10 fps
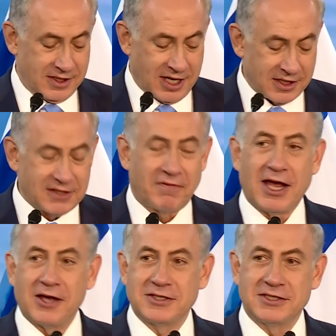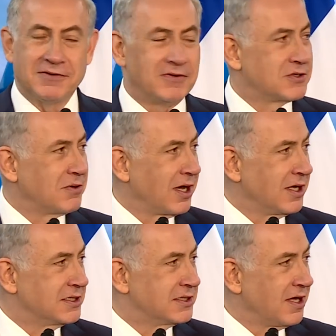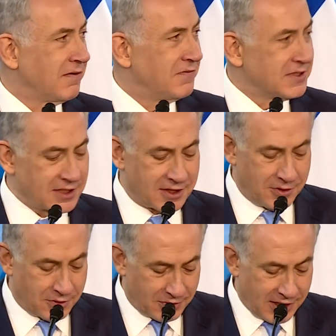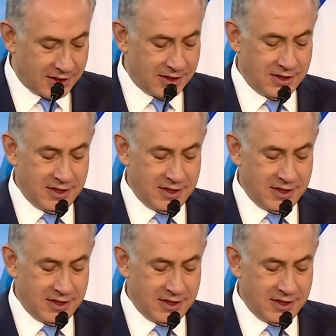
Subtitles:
tens of thousands of Israelis visit the Ukraine.